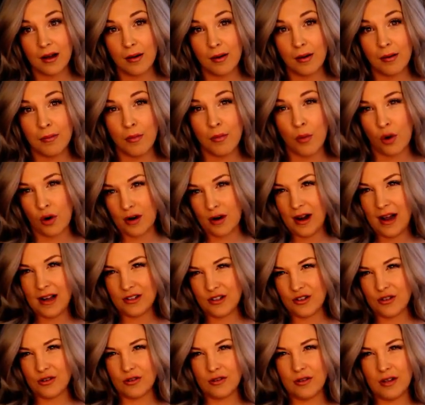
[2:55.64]
more
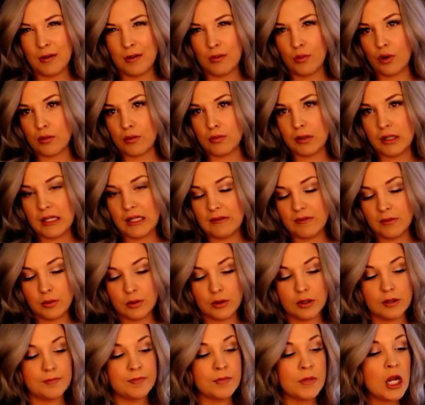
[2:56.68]
natural and more
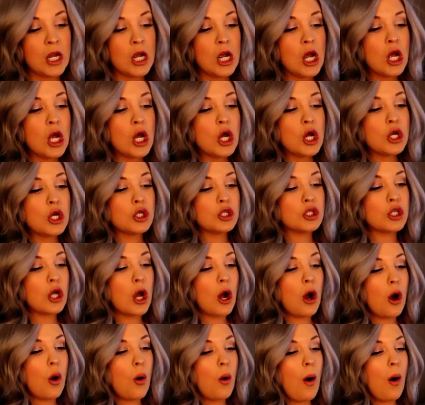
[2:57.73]
believable.
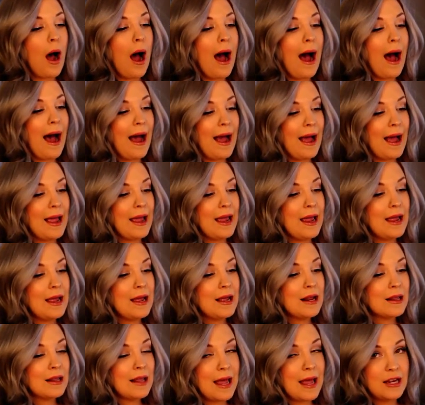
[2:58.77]
So I
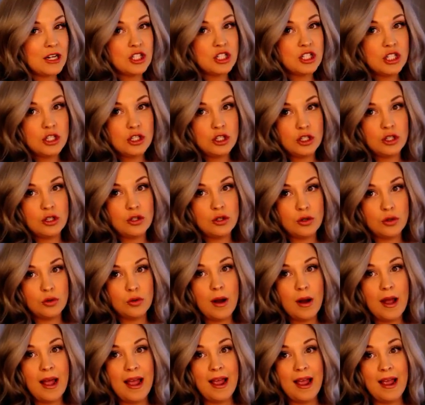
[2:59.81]
like to do
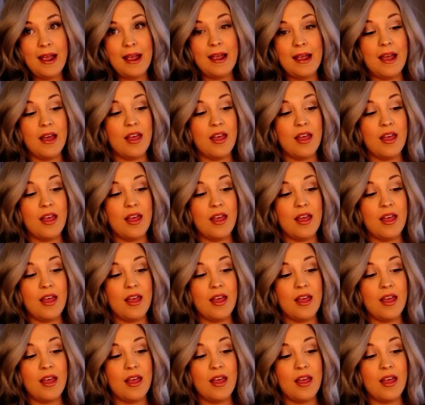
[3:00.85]
a